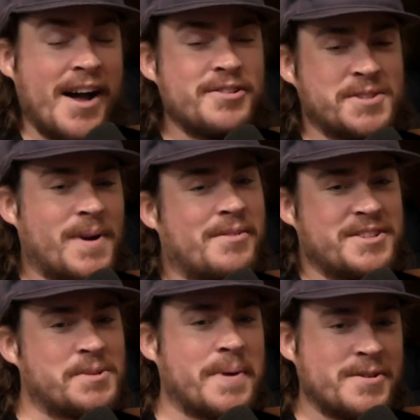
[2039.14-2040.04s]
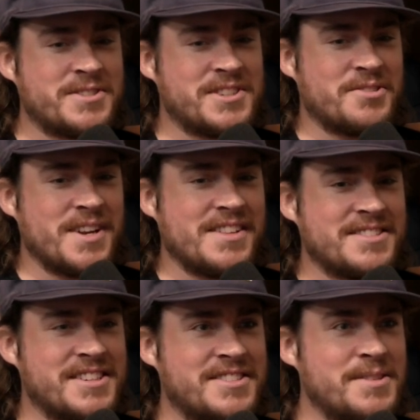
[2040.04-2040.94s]
I was probably supposed to create the
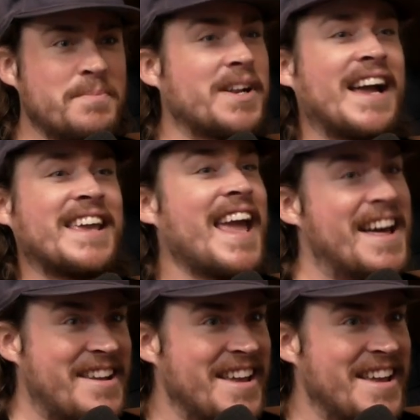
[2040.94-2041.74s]
system, but I can't.